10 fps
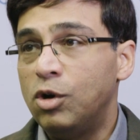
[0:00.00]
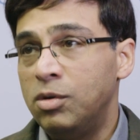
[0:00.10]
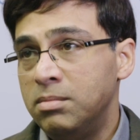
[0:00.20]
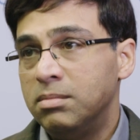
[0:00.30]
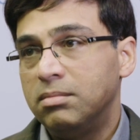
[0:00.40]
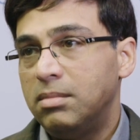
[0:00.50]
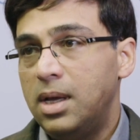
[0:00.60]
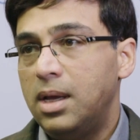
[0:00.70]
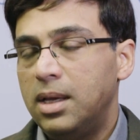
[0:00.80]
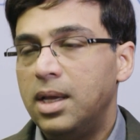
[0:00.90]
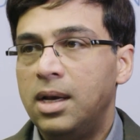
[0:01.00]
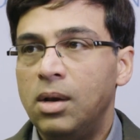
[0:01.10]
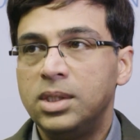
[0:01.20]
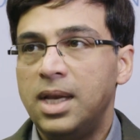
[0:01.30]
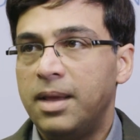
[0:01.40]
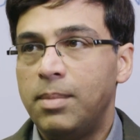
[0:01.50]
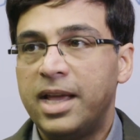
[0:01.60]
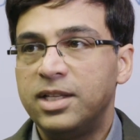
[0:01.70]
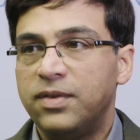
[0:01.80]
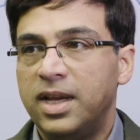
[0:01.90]
home, it looks like
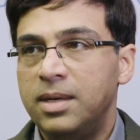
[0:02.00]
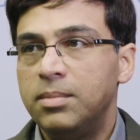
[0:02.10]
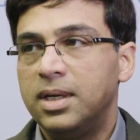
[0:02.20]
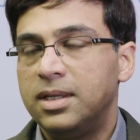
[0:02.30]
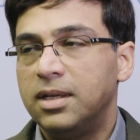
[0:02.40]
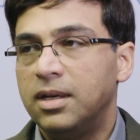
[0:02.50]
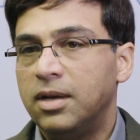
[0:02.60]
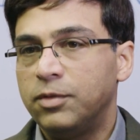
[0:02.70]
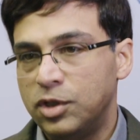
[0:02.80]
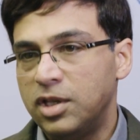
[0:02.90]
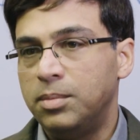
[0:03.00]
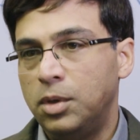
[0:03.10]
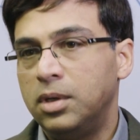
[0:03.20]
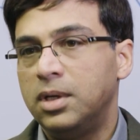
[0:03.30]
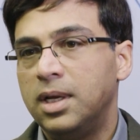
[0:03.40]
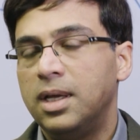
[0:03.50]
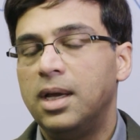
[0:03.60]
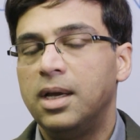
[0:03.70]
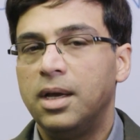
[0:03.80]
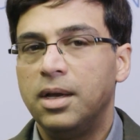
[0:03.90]
black is fine, but uh, of course at the board
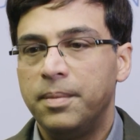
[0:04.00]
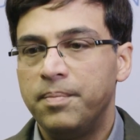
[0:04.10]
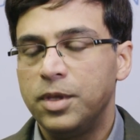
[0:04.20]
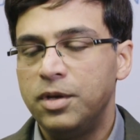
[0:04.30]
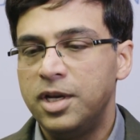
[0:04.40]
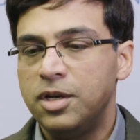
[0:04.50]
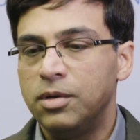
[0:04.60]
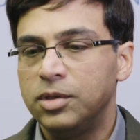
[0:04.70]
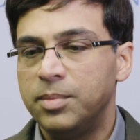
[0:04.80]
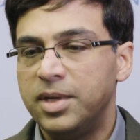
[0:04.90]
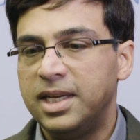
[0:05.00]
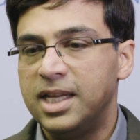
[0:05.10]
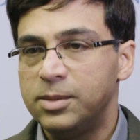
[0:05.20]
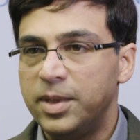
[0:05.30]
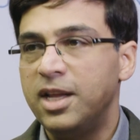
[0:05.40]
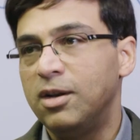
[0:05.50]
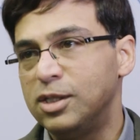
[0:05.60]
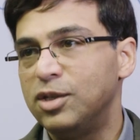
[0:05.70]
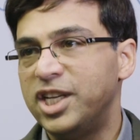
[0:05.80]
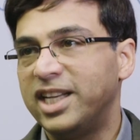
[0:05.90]
uh, you need to know some details. But here
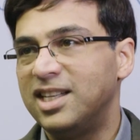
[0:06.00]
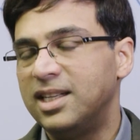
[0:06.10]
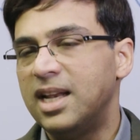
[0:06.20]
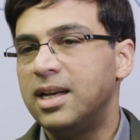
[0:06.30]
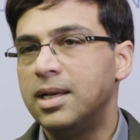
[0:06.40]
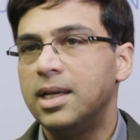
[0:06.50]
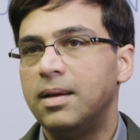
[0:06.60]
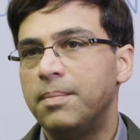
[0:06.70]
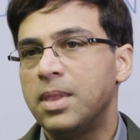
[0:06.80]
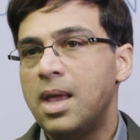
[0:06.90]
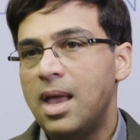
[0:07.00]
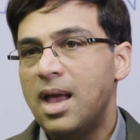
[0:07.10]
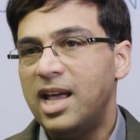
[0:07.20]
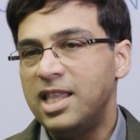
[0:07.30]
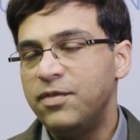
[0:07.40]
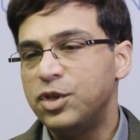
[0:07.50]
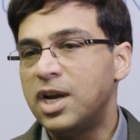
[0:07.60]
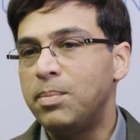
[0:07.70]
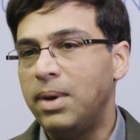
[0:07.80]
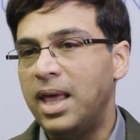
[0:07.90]
also checked it, and uh, I think if you
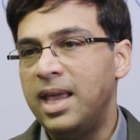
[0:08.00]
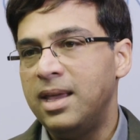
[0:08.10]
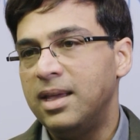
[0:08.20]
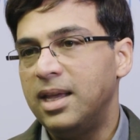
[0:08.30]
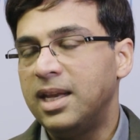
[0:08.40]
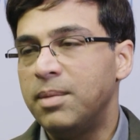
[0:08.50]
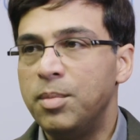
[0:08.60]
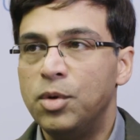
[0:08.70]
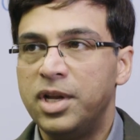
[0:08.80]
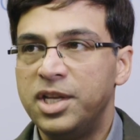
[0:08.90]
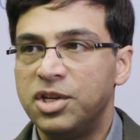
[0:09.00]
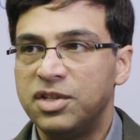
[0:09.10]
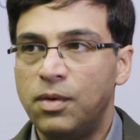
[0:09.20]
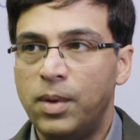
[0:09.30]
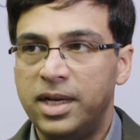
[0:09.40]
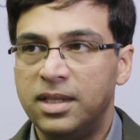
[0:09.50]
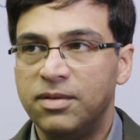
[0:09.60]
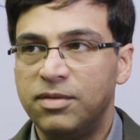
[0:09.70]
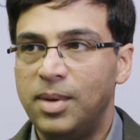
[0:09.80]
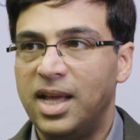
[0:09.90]
start playing, it can be more dangerous for white
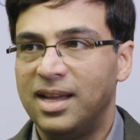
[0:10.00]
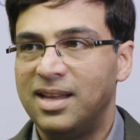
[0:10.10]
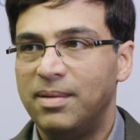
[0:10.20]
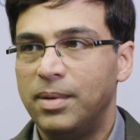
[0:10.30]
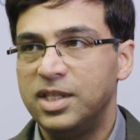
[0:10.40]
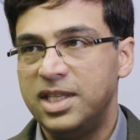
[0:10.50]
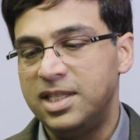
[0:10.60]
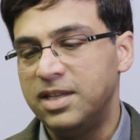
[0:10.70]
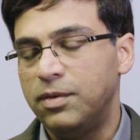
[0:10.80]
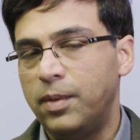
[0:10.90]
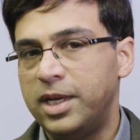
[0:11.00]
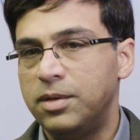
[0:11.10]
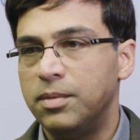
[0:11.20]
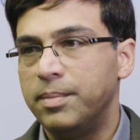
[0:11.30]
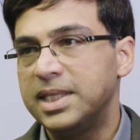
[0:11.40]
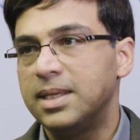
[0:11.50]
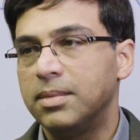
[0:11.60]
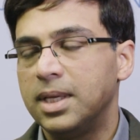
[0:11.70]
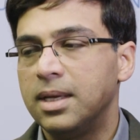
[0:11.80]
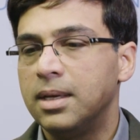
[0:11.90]
than for black because easier for white to miss
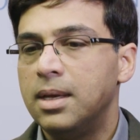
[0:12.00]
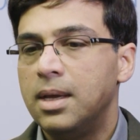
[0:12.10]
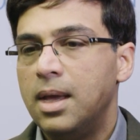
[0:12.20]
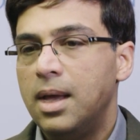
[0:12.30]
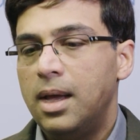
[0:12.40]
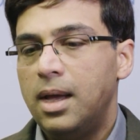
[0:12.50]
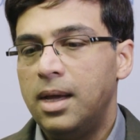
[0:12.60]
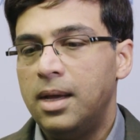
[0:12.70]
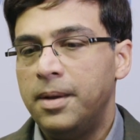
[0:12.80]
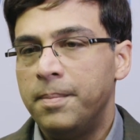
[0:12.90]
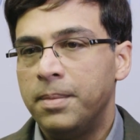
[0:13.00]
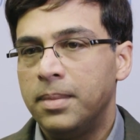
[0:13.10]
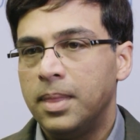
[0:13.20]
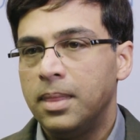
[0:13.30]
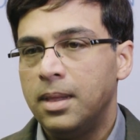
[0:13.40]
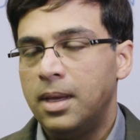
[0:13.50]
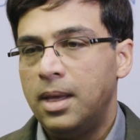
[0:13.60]
something. Um,